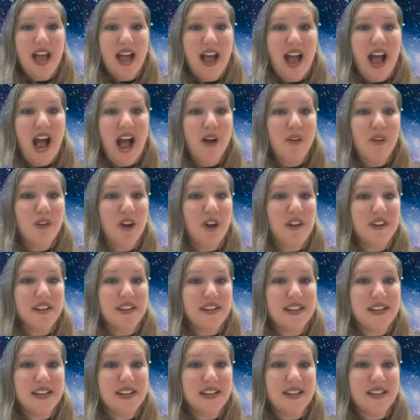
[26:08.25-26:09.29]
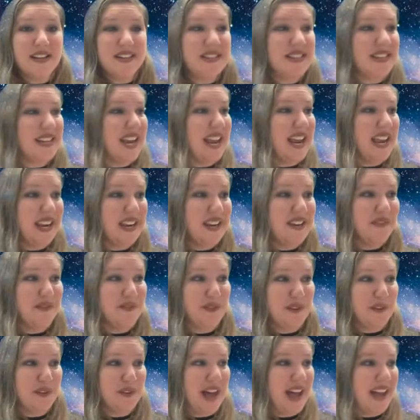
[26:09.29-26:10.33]
How long did it take
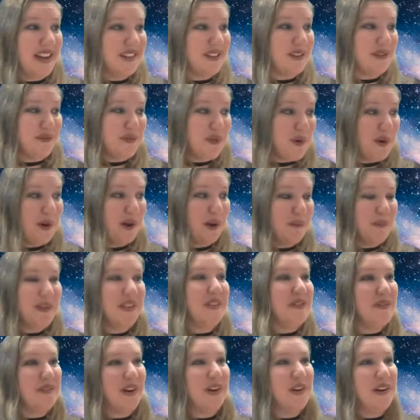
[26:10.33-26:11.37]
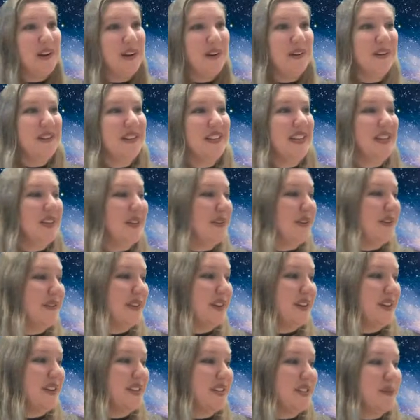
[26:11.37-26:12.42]
for that to form in the very early
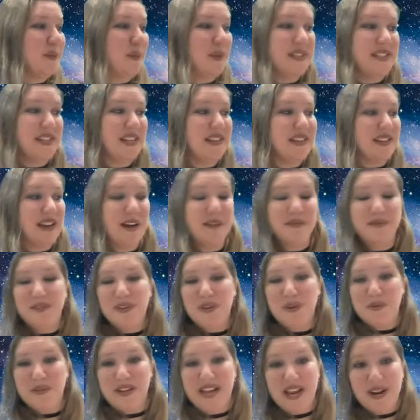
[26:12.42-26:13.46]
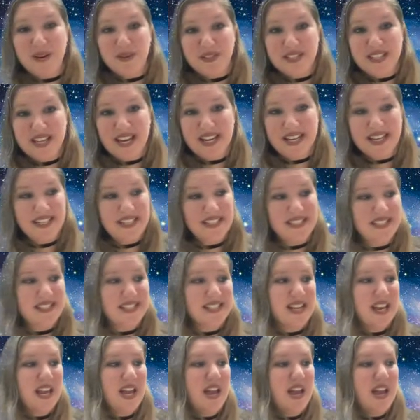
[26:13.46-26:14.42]
universe? Was it a few nanoseconds?